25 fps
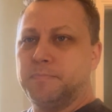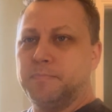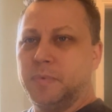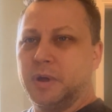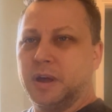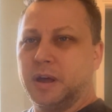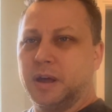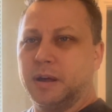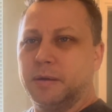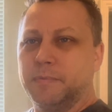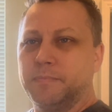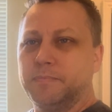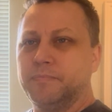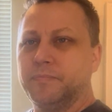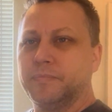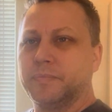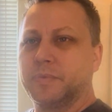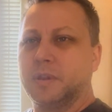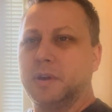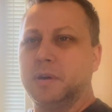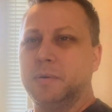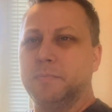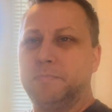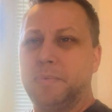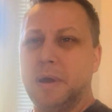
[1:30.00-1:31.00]
uh,
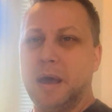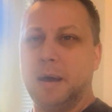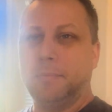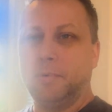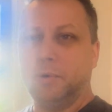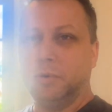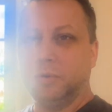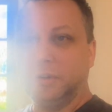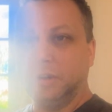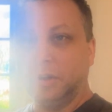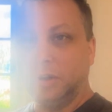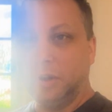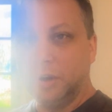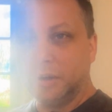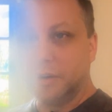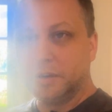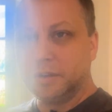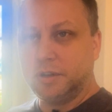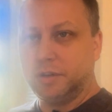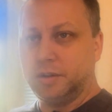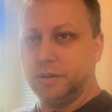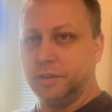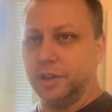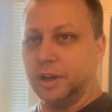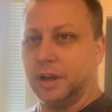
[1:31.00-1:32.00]
pebbled
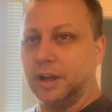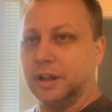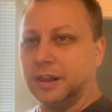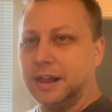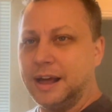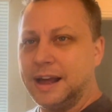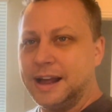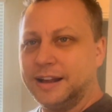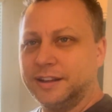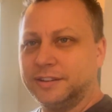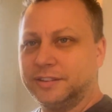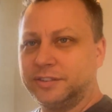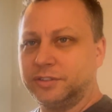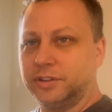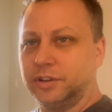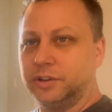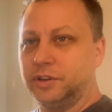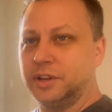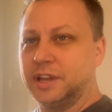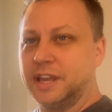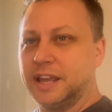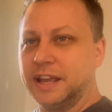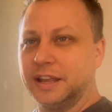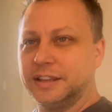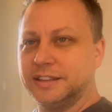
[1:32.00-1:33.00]
look to the glass so
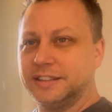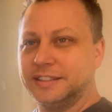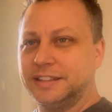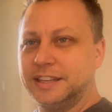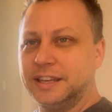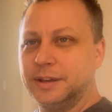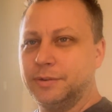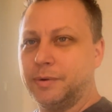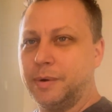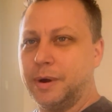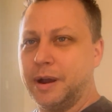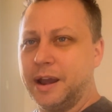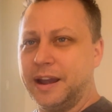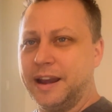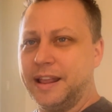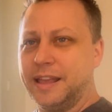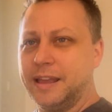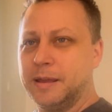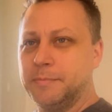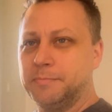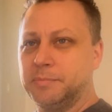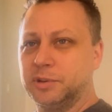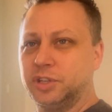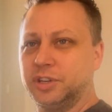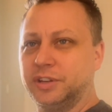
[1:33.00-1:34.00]
you can't see right
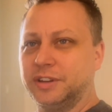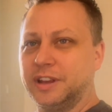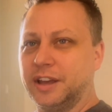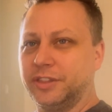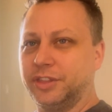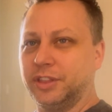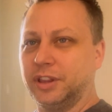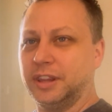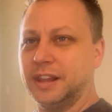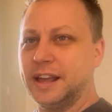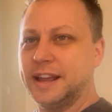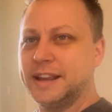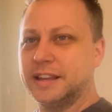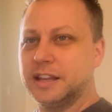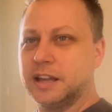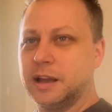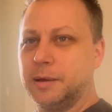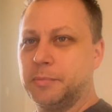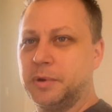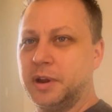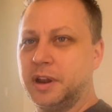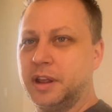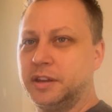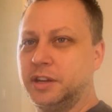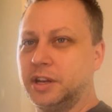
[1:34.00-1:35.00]
in, but you got the light
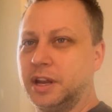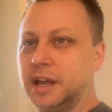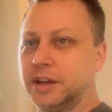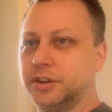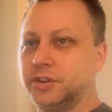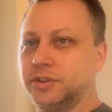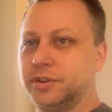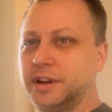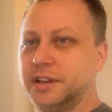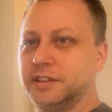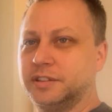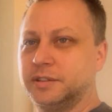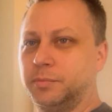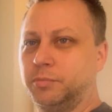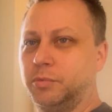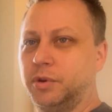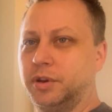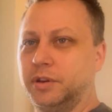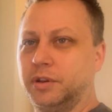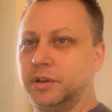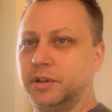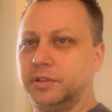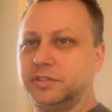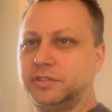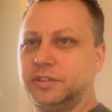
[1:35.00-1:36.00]
coming in, you got transom
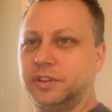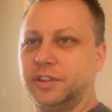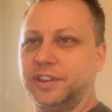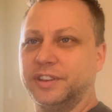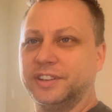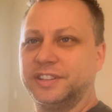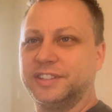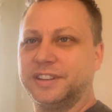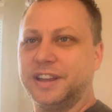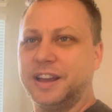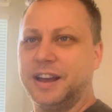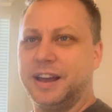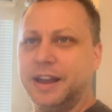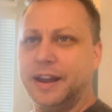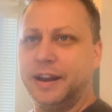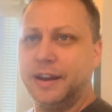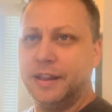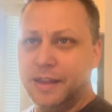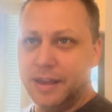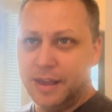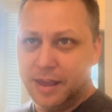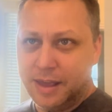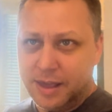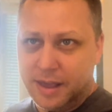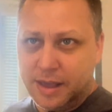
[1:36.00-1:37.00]
windows to the side,
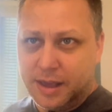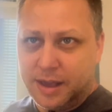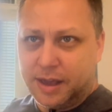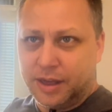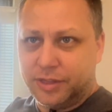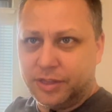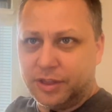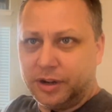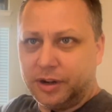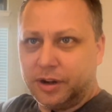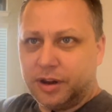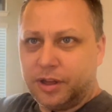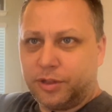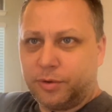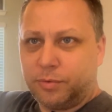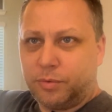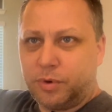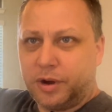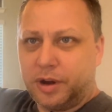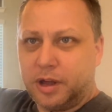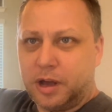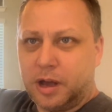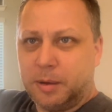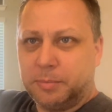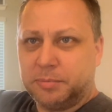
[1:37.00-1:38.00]
and then another
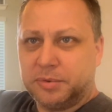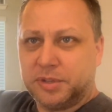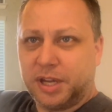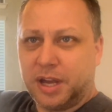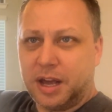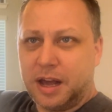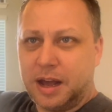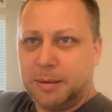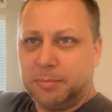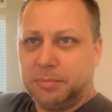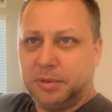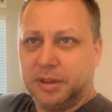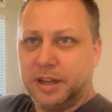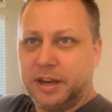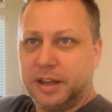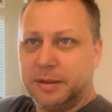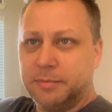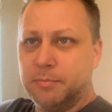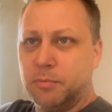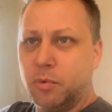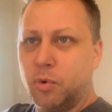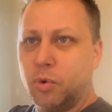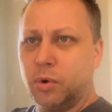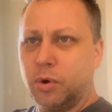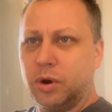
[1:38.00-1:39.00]
one up top
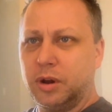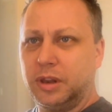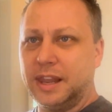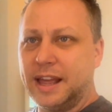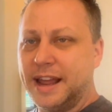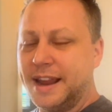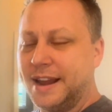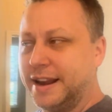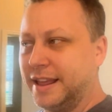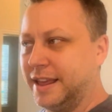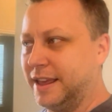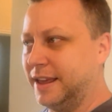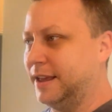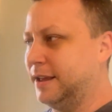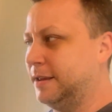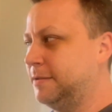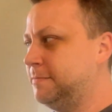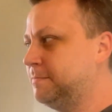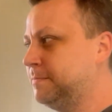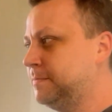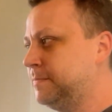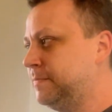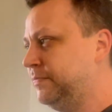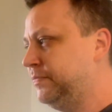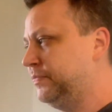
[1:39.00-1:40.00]
letting more light
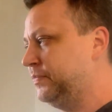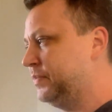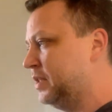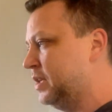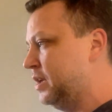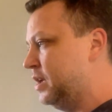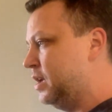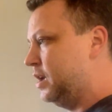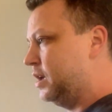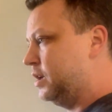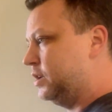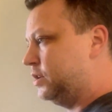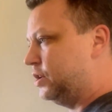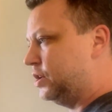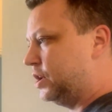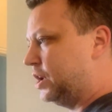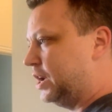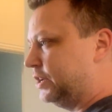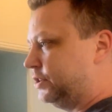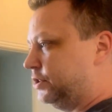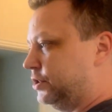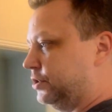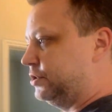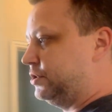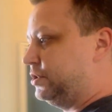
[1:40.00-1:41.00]
in. You
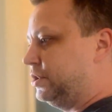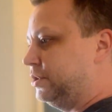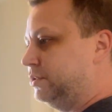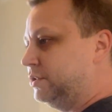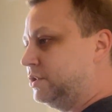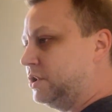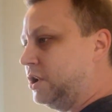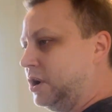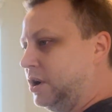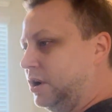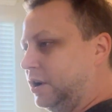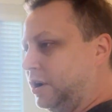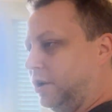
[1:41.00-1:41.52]
got your two car